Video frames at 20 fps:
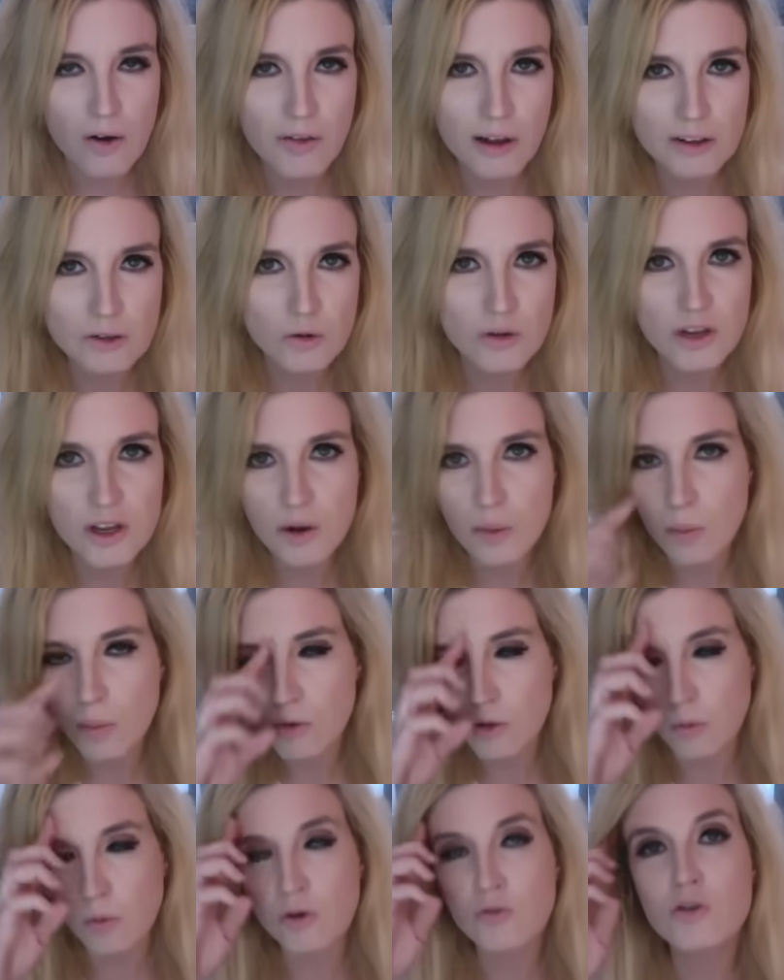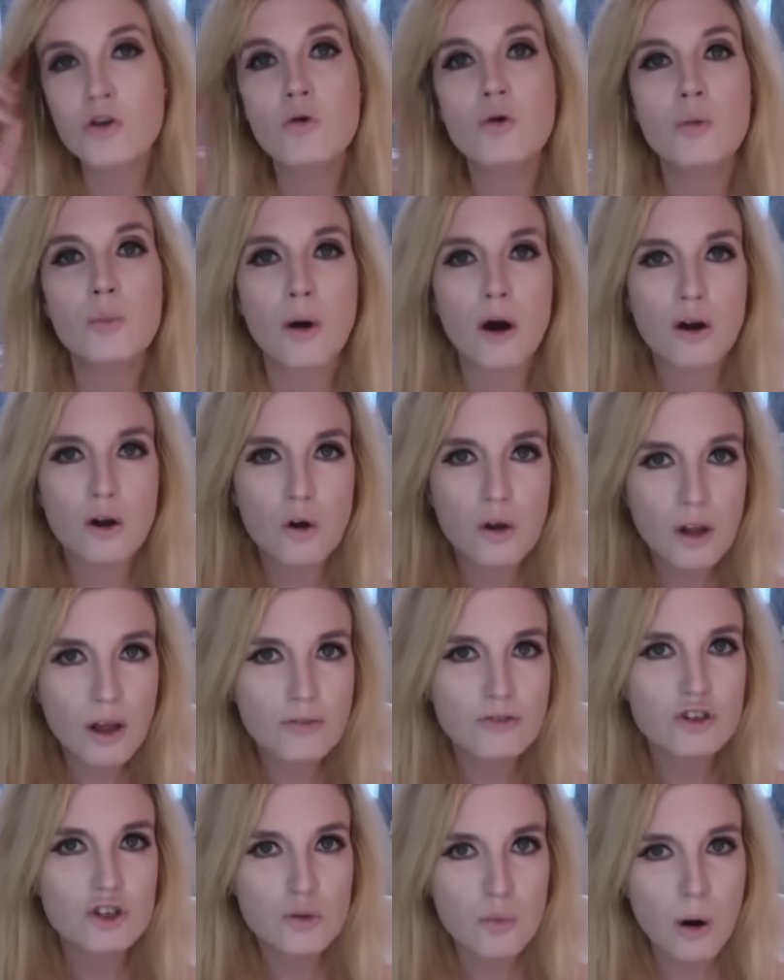That's when the, the review embargo
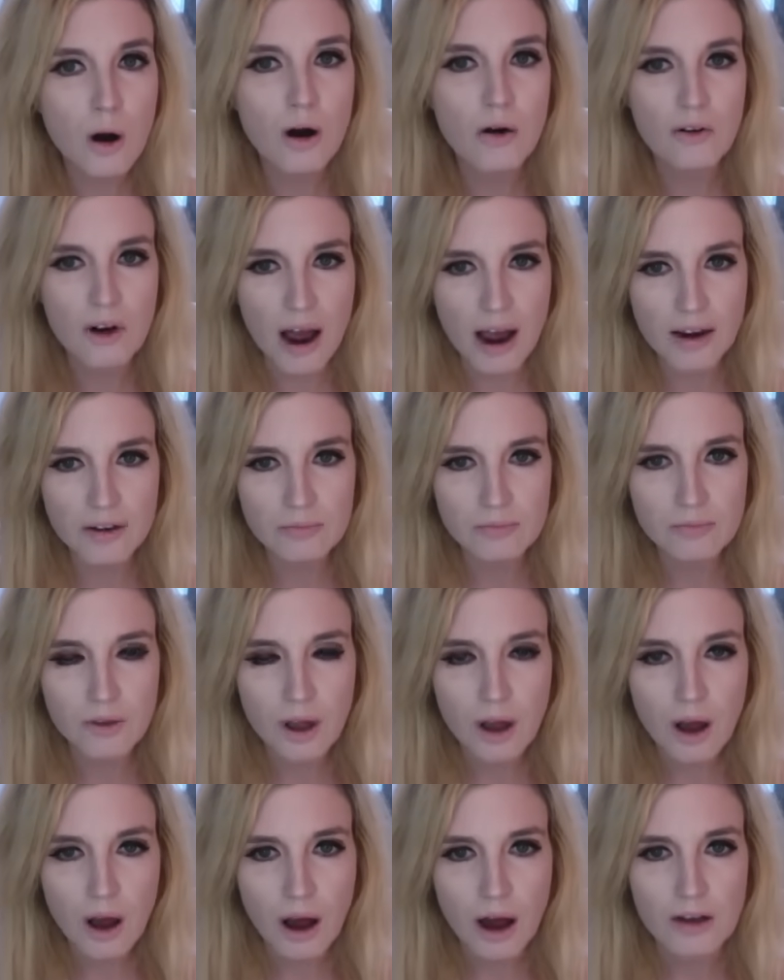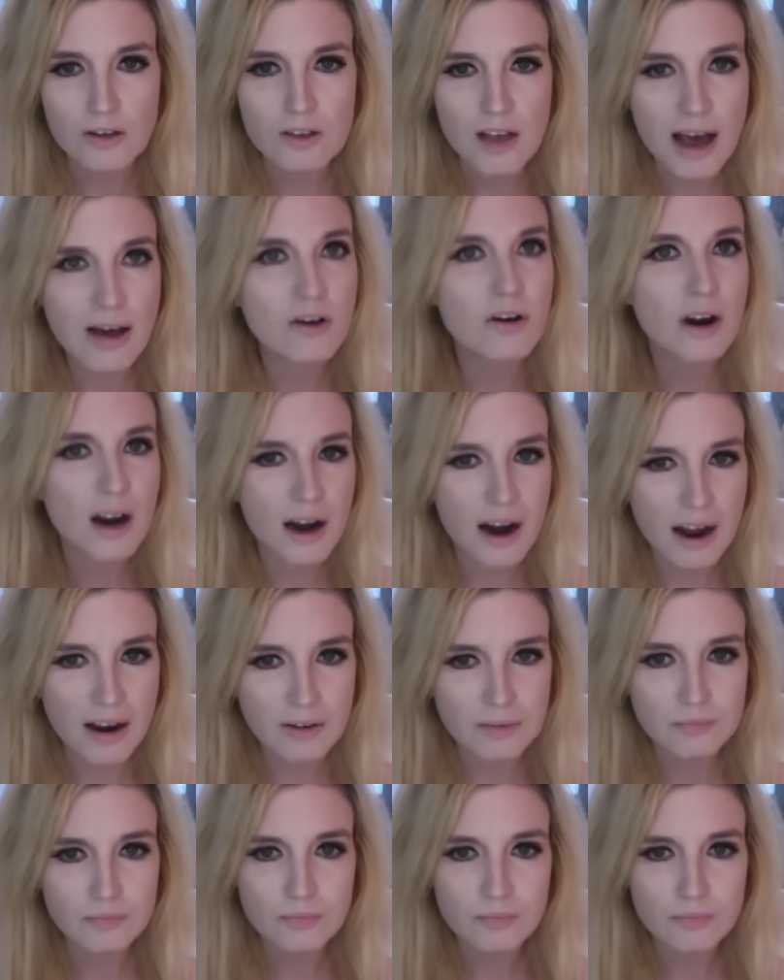lifts tomorrow night, uh, Saturday night.